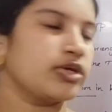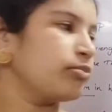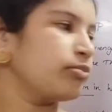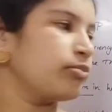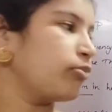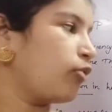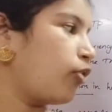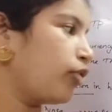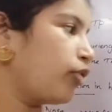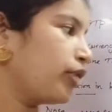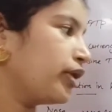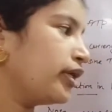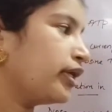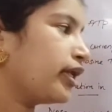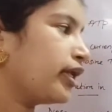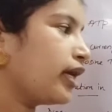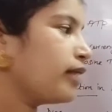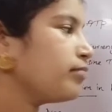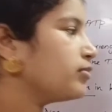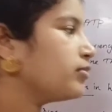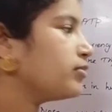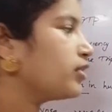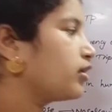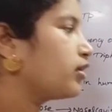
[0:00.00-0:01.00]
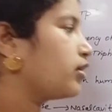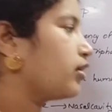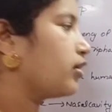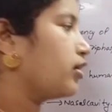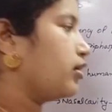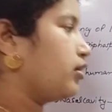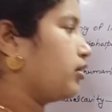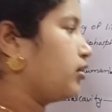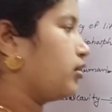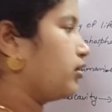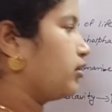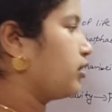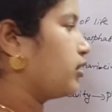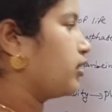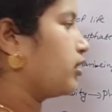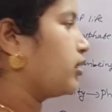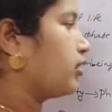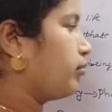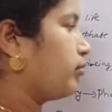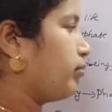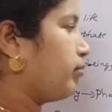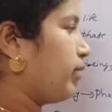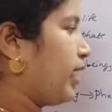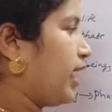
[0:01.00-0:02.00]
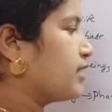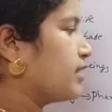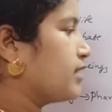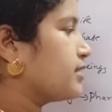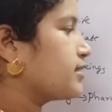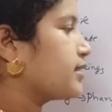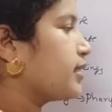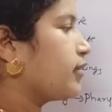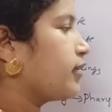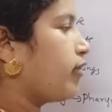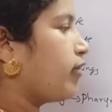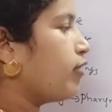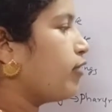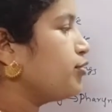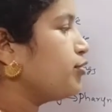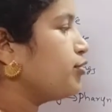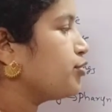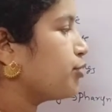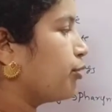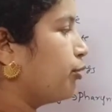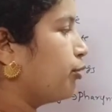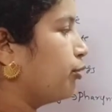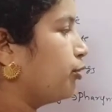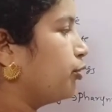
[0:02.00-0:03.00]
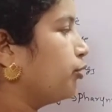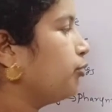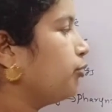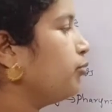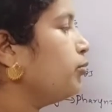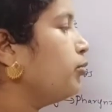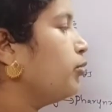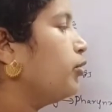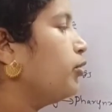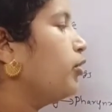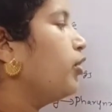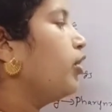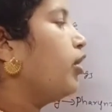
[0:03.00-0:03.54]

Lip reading: in morning time the plants give out O2,